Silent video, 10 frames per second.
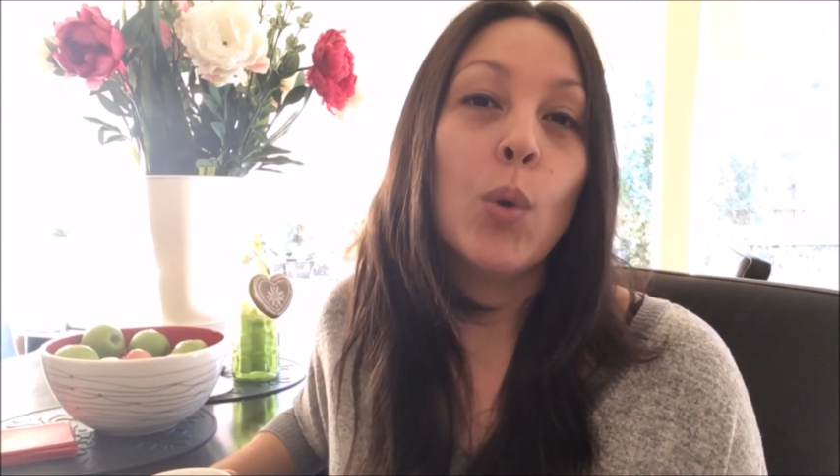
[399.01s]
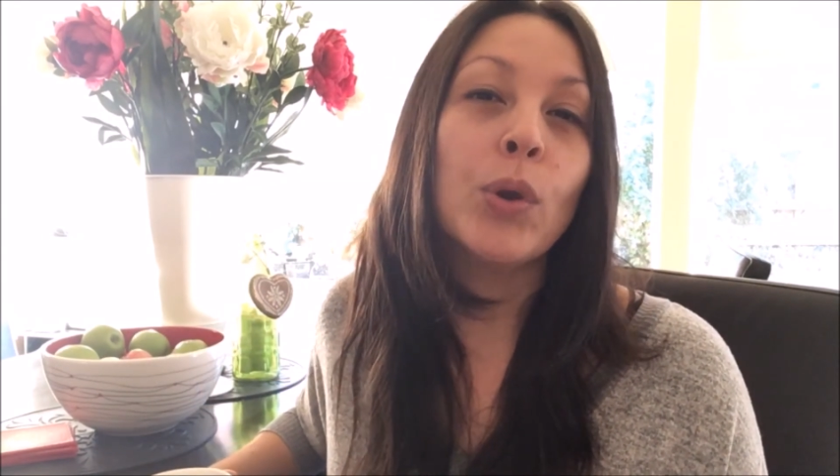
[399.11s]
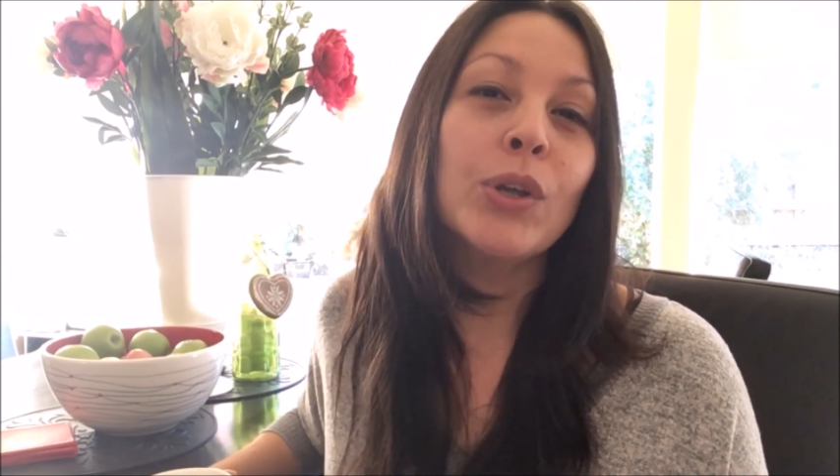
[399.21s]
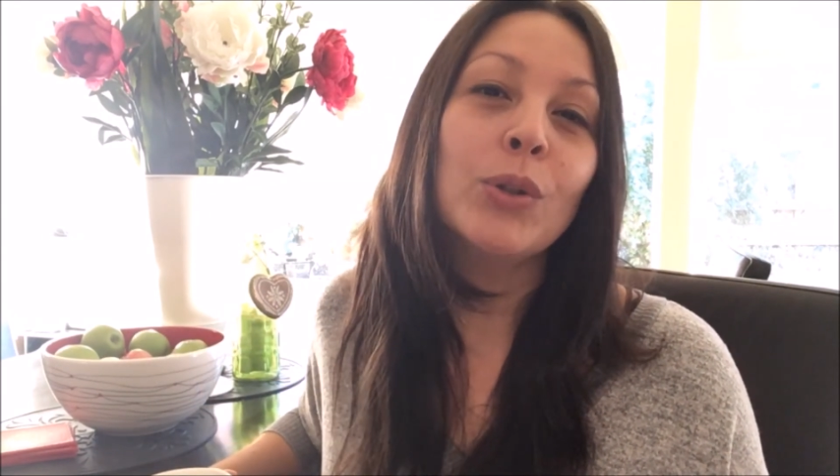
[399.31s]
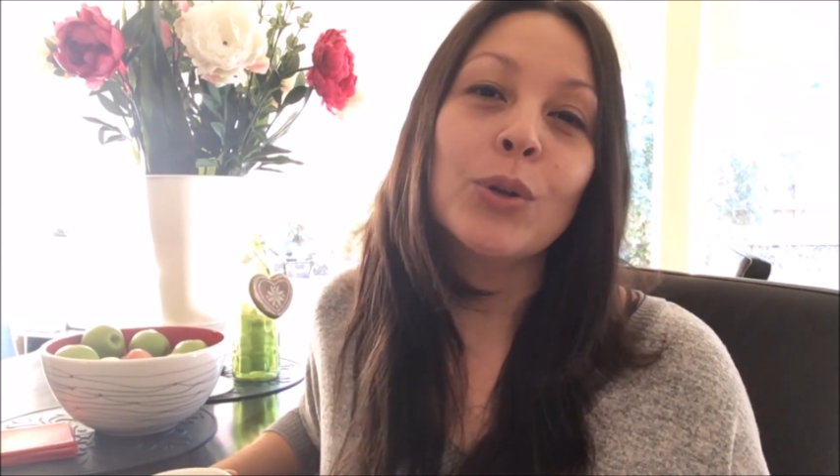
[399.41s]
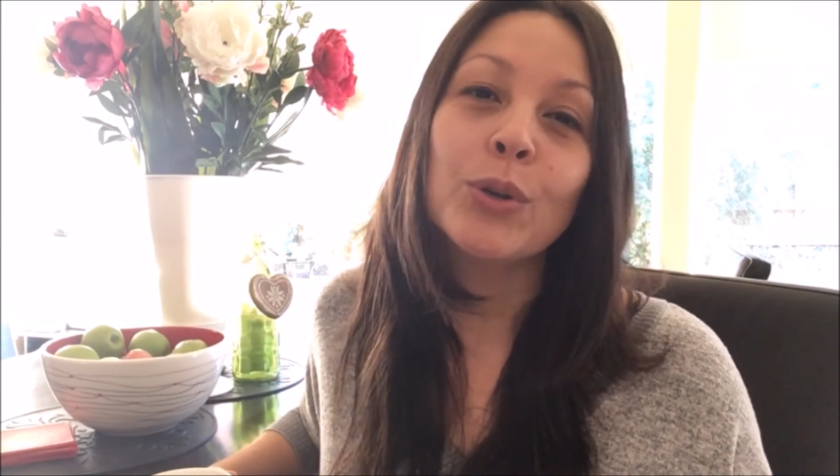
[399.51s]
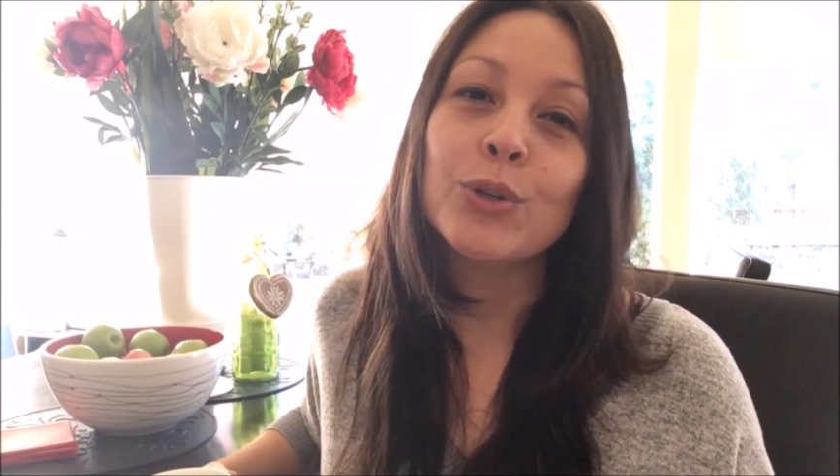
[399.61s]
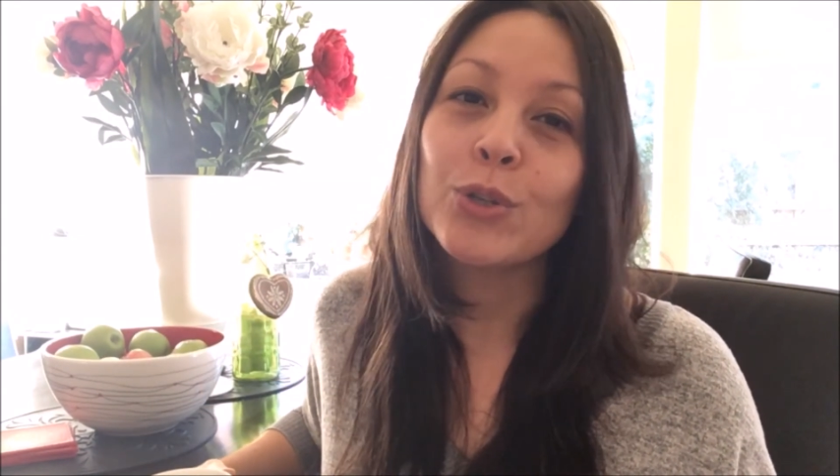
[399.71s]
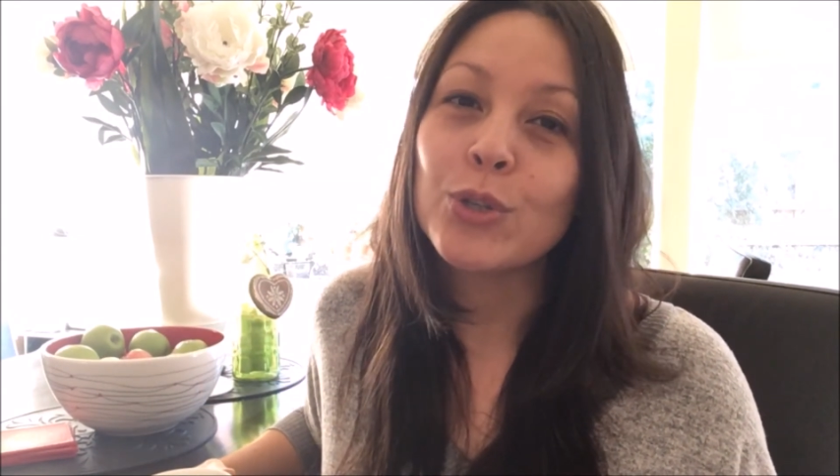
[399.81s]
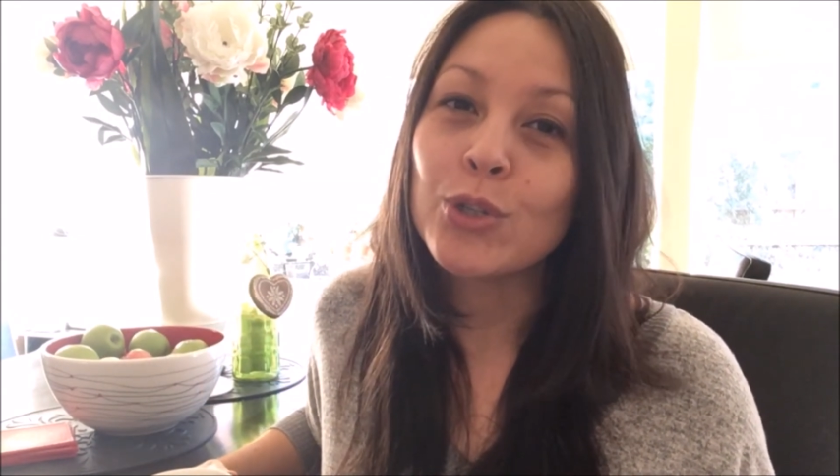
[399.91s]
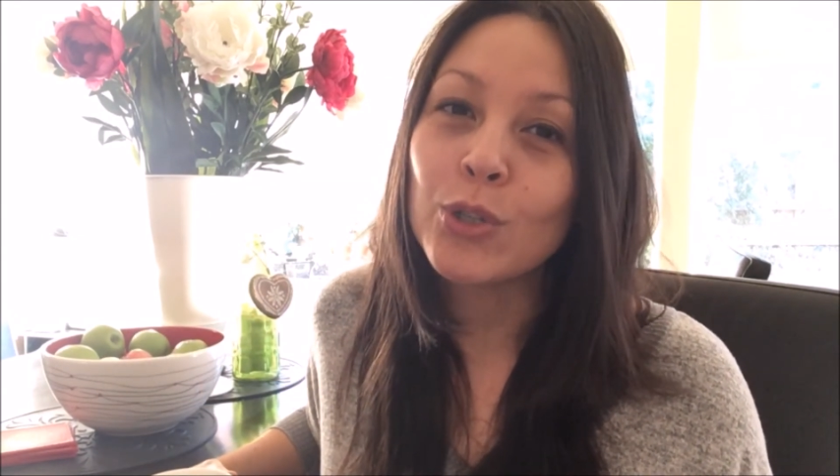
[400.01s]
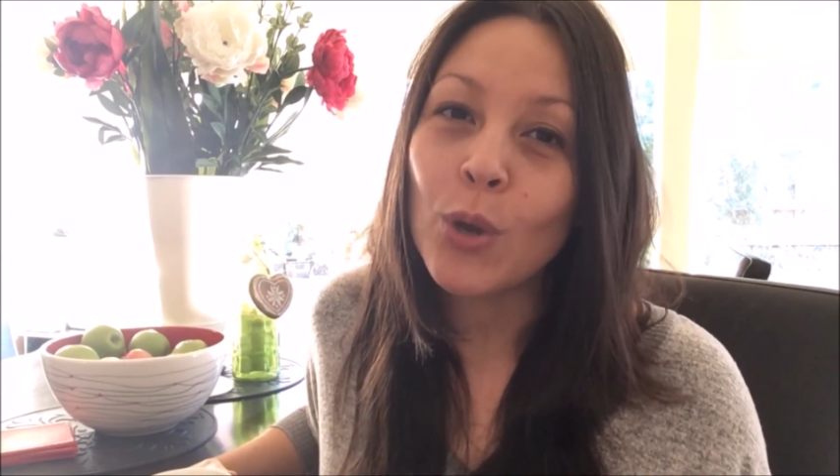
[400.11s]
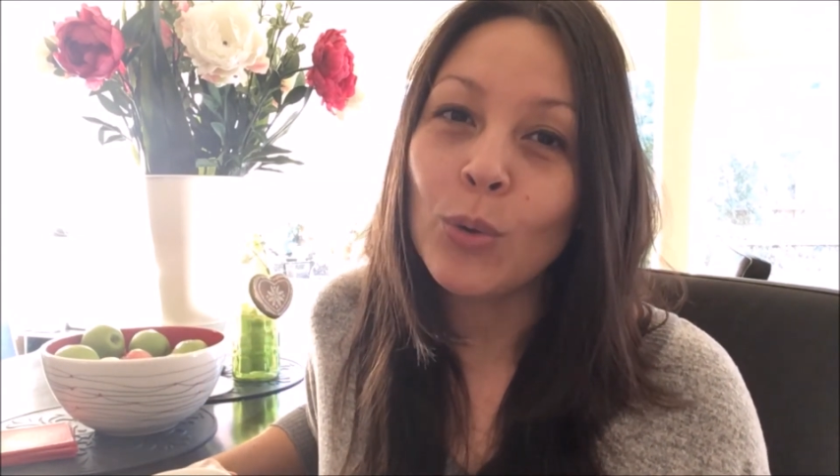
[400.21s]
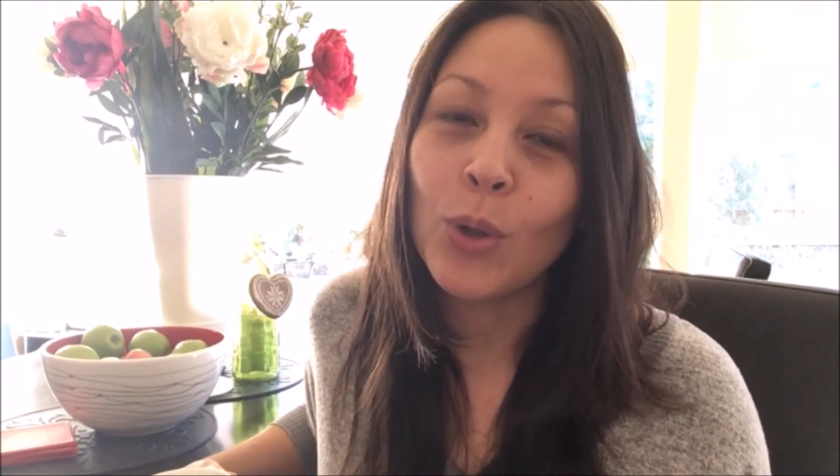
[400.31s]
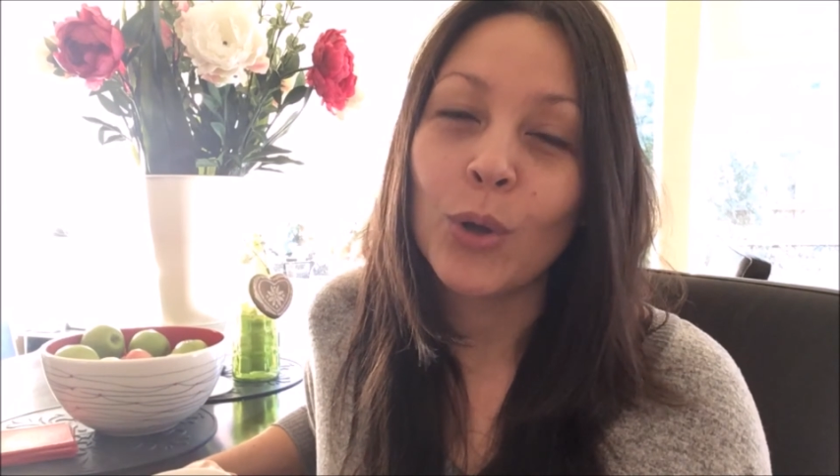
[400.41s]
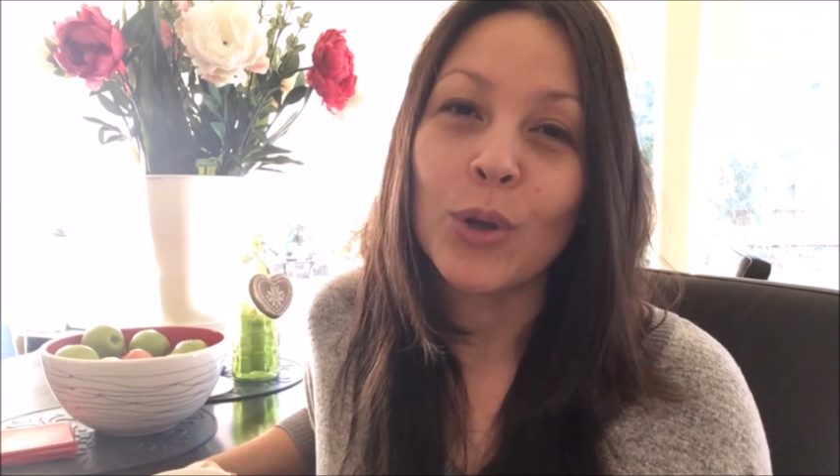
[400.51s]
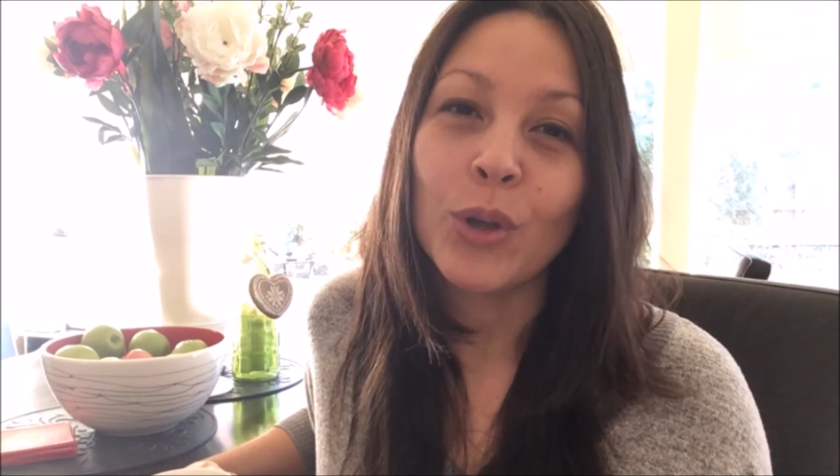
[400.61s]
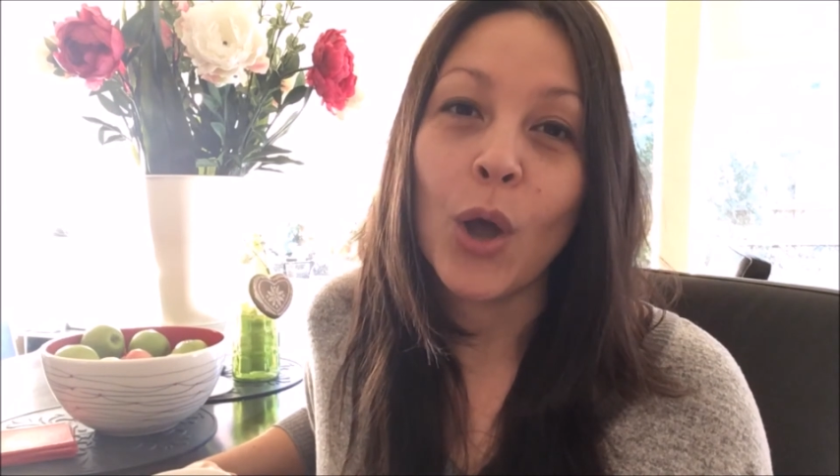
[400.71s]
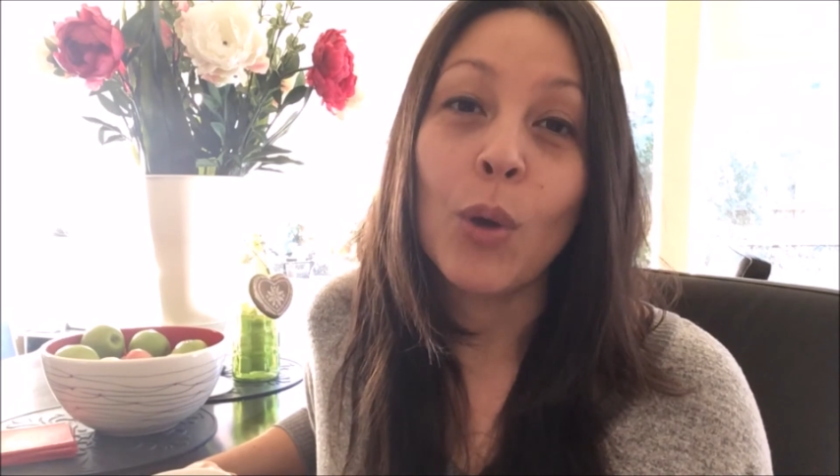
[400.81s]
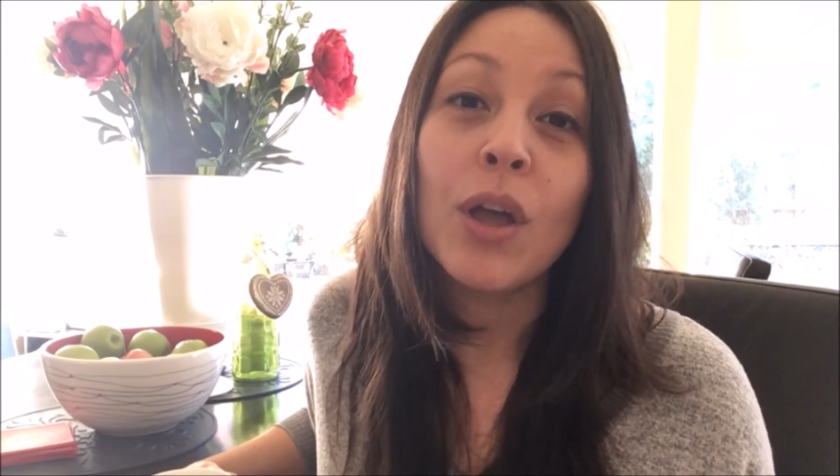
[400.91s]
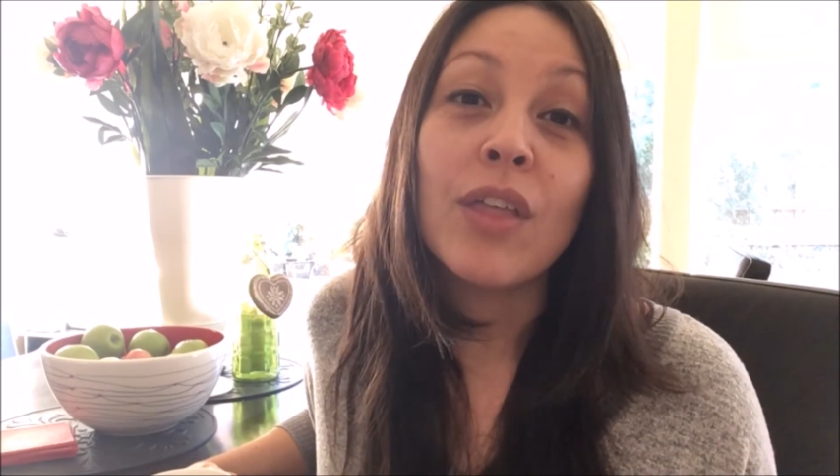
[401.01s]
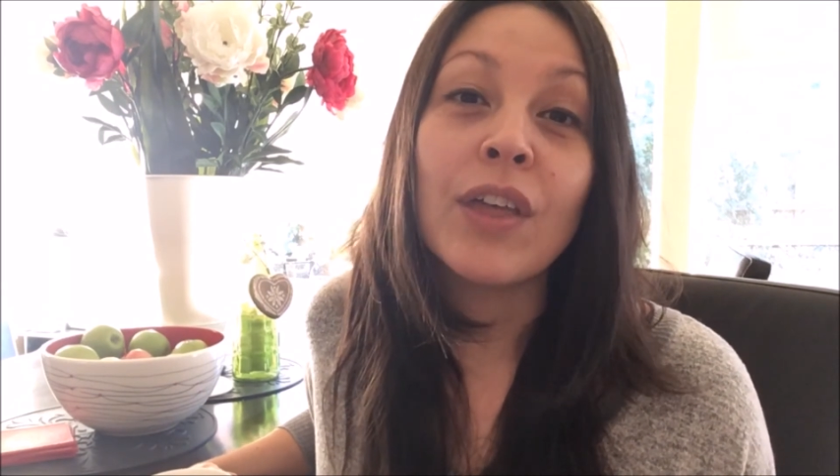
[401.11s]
where you learned so long ago